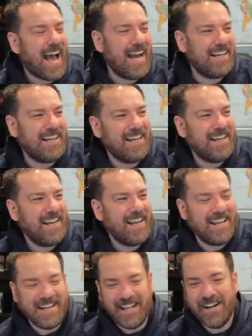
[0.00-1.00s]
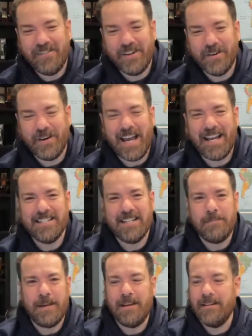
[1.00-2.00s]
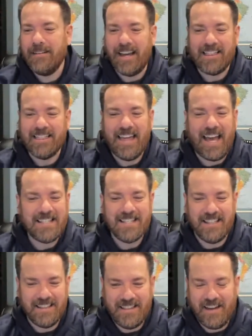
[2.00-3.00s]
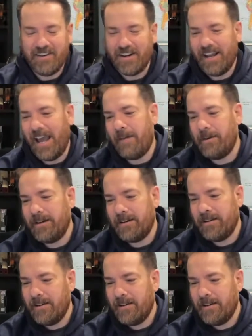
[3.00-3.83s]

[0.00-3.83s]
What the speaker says: I need an interview ASAP. Like that's never going to happen.